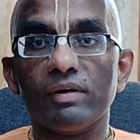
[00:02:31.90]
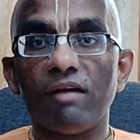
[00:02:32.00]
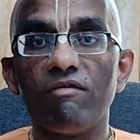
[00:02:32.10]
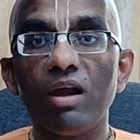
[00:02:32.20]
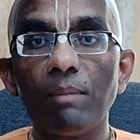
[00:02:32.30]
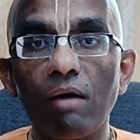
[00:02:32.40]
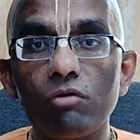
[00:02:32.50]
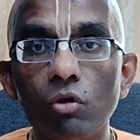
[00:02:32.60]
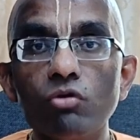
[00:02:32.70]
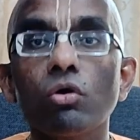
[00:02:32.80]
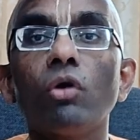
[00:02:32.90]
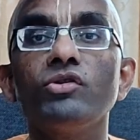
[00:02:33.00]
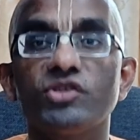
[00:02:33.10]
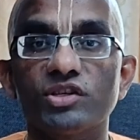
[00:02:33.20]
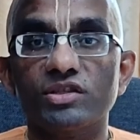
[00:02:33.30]
develop our own
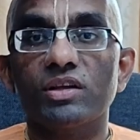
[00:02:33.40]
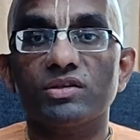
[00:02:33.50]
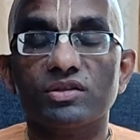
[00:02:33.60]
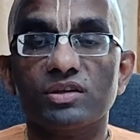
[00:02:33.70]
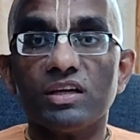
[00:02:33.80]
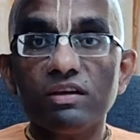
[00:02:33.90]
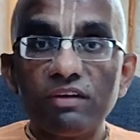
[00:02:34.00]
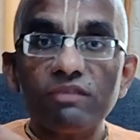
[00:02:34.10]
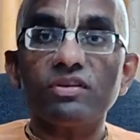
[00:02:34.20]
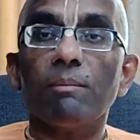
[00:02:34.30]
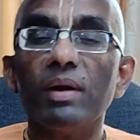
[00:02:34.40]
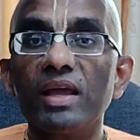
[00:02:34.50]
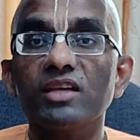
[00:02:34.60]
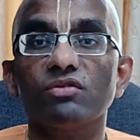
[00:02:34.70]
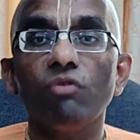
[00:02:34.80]
consciousness, even if
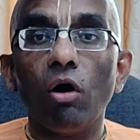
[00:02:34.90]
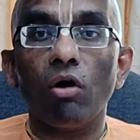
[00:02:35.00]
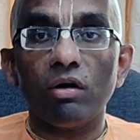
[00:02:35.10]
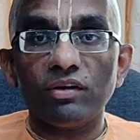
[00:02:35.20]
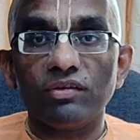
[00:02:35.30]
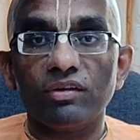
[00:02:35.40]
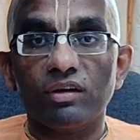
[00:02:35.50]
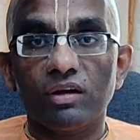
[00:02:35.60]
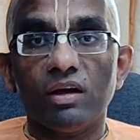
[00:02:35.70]
somebody has faults,